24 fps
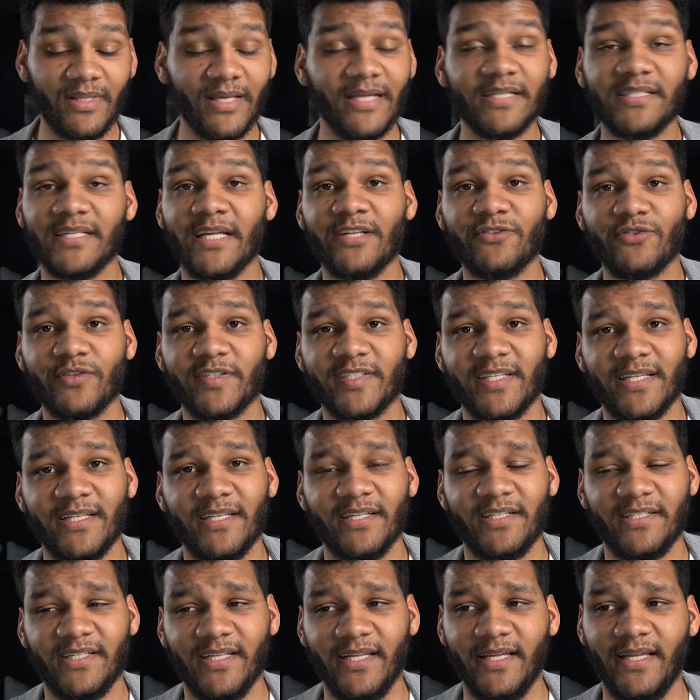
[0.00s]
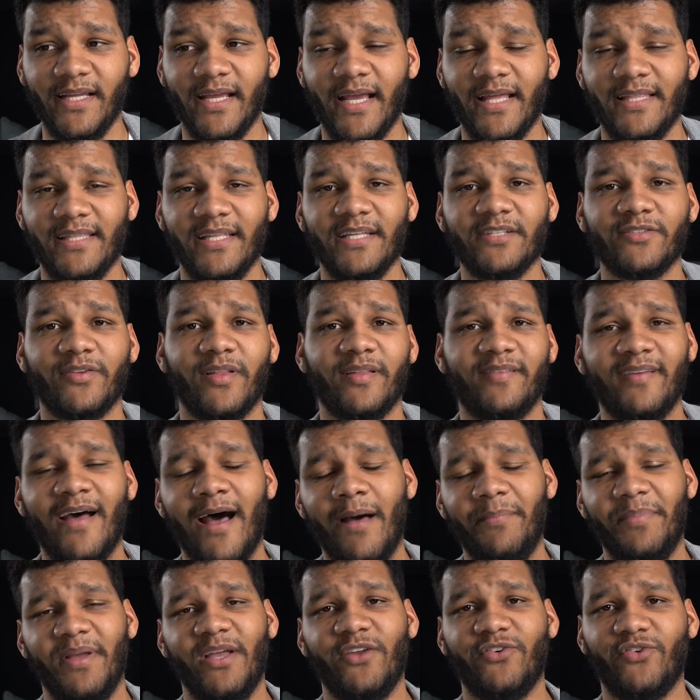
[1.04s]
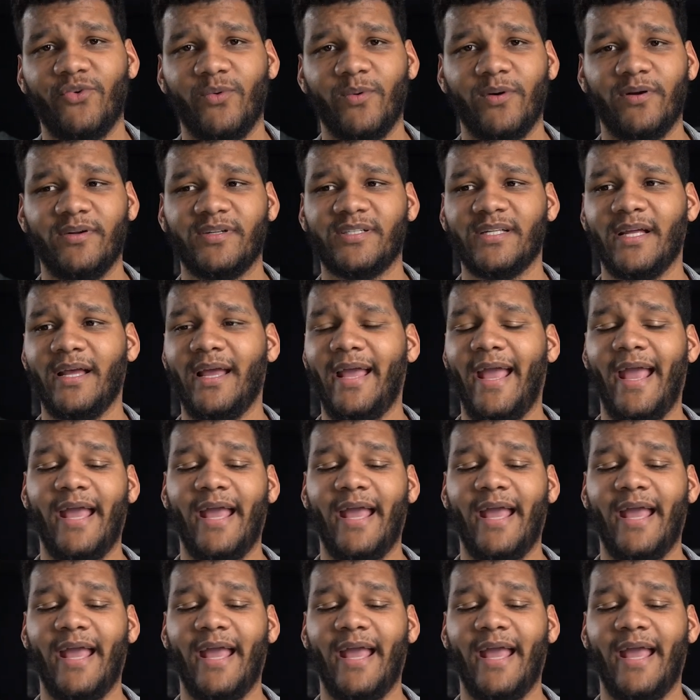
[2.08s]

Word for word: it's interesting to see. And these are the top issuers.